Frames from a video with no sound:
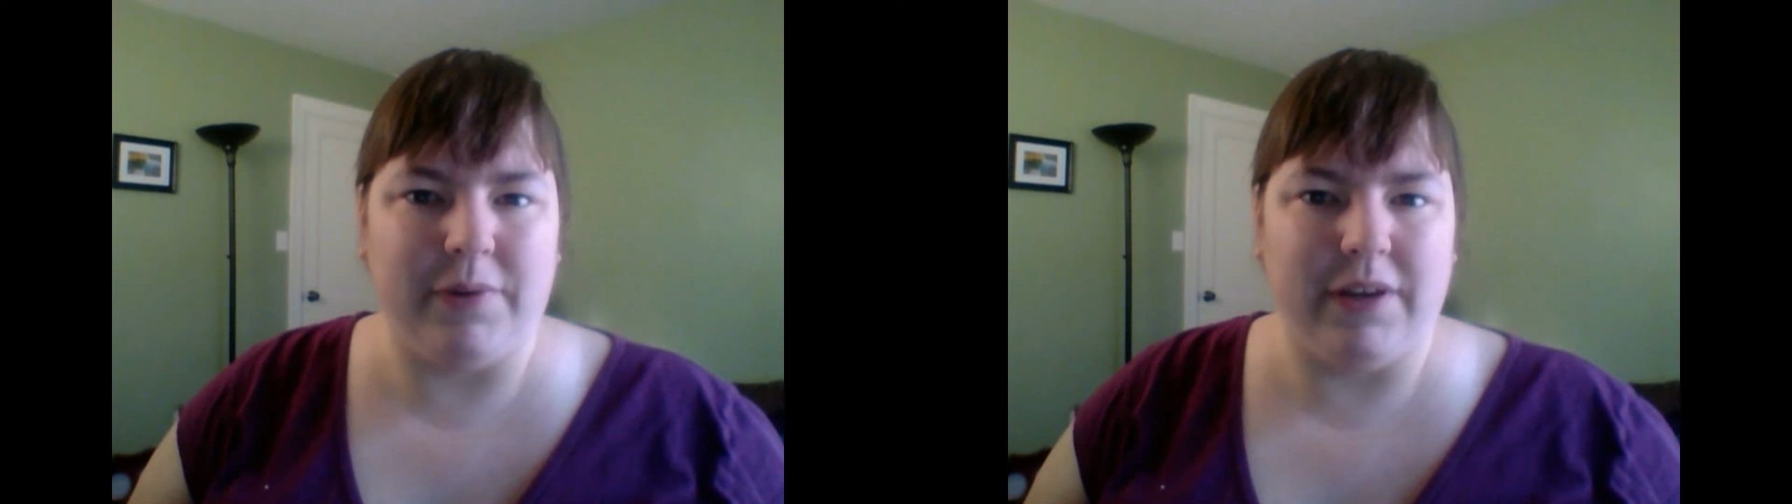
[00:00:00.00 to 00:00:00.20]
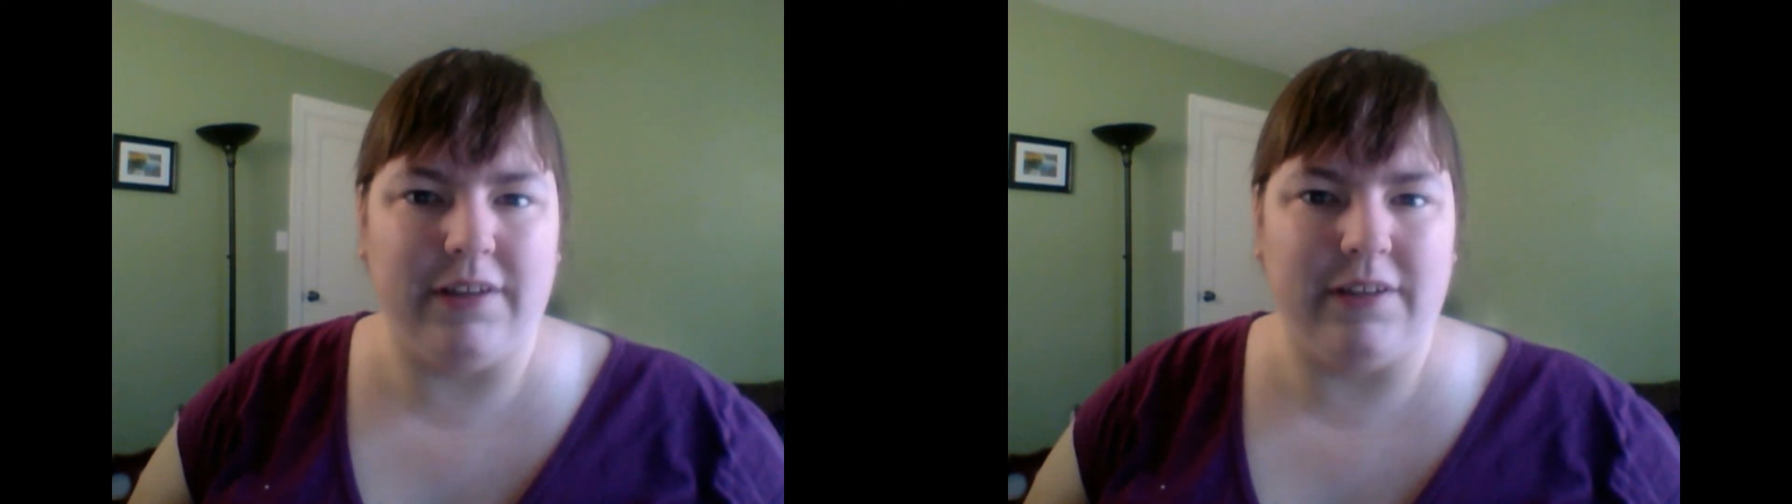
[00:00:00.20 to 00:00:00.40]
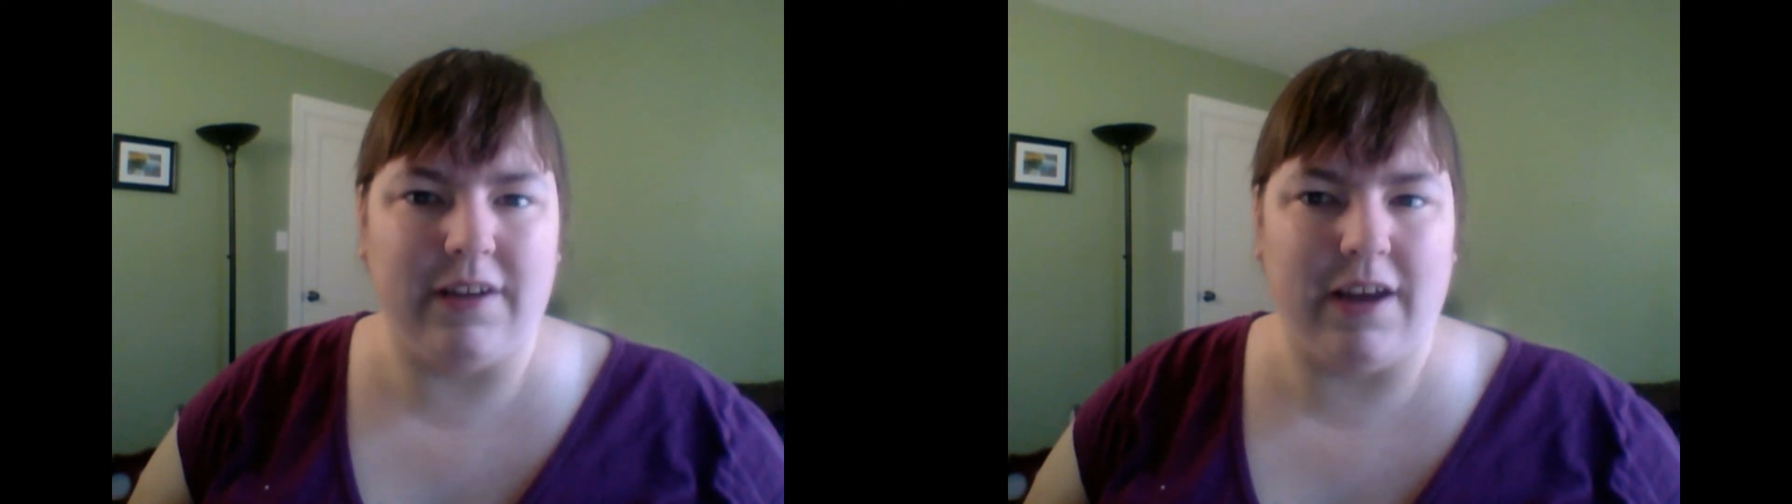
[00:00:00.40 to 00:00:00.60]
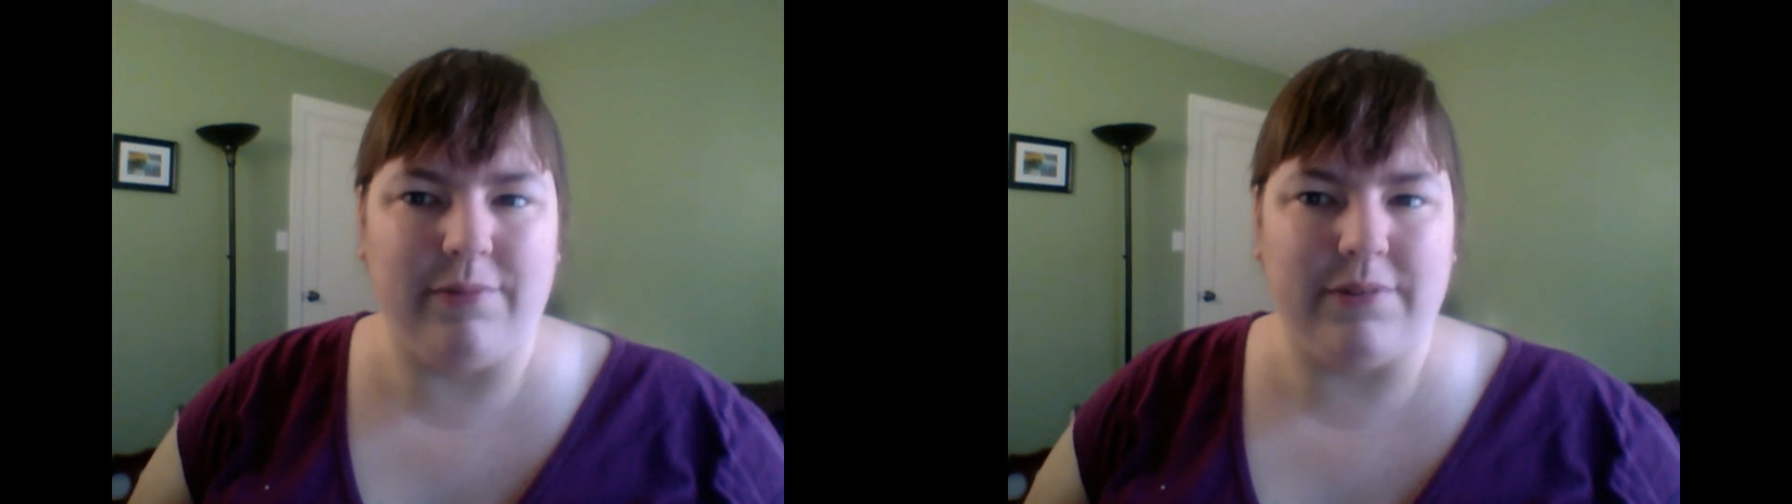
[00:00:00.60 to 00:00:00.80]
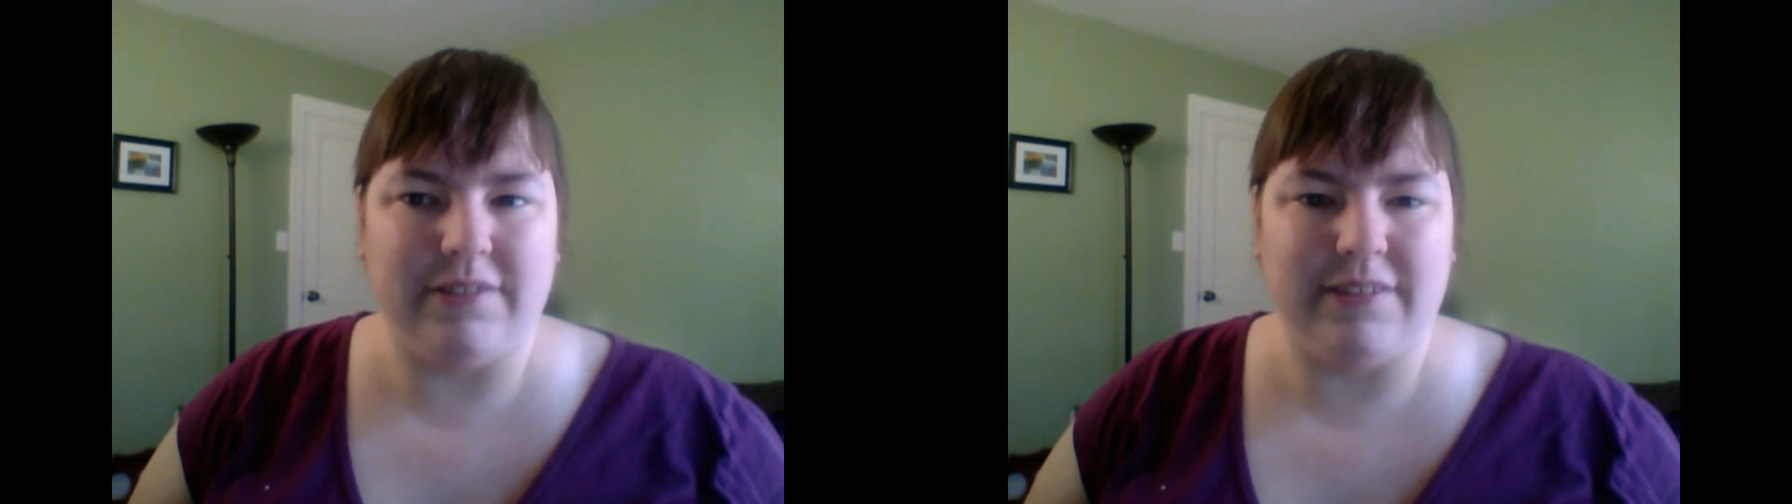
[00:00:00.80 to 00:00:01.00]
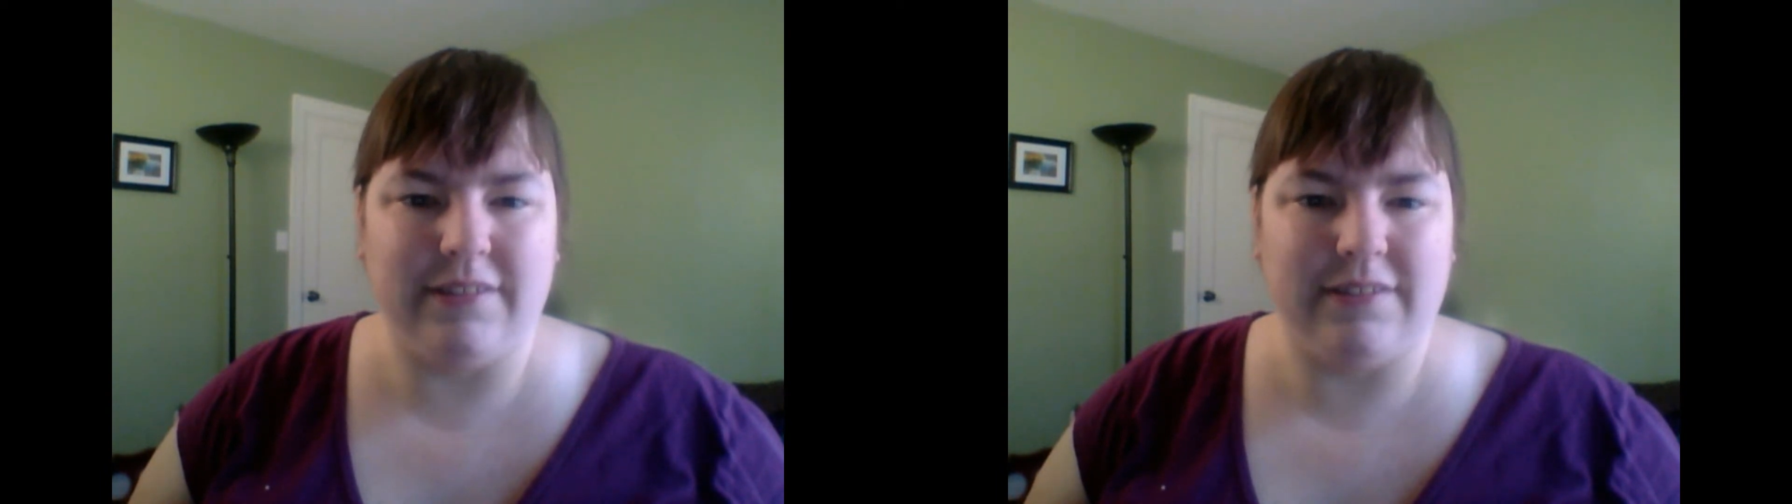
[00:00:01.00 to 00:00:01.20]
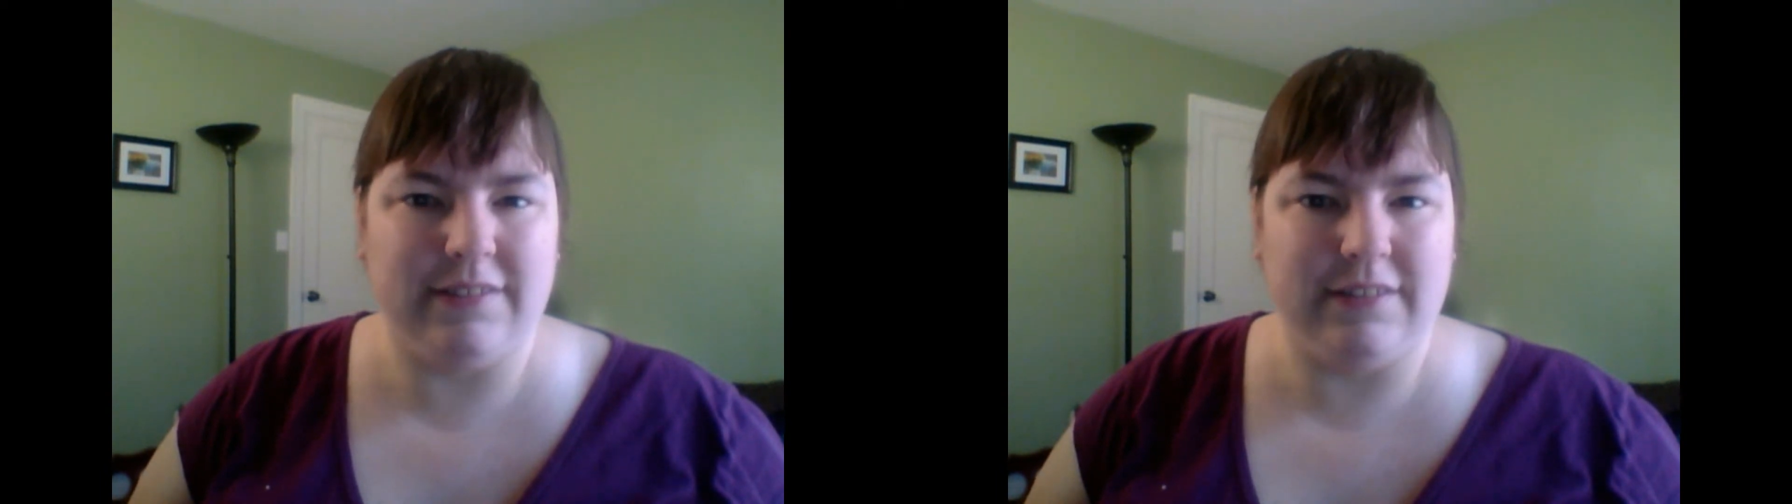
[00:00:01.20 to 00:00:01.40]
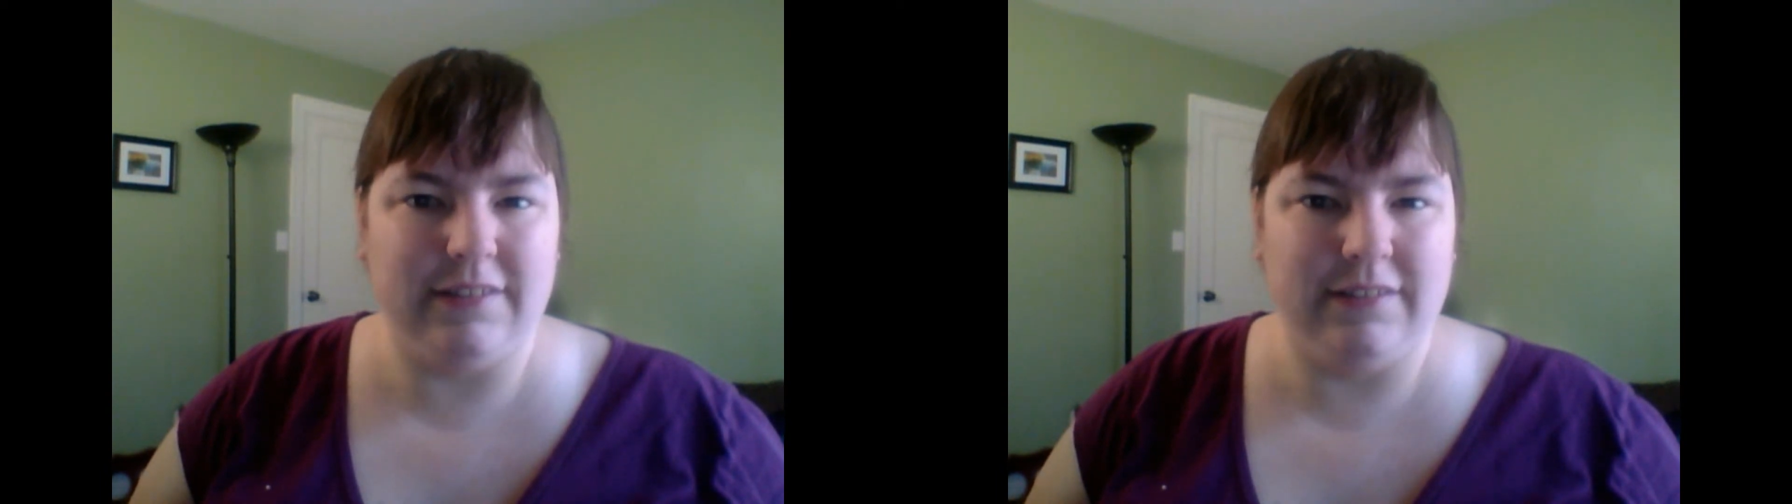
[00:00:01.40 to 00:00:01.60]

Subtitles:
when I was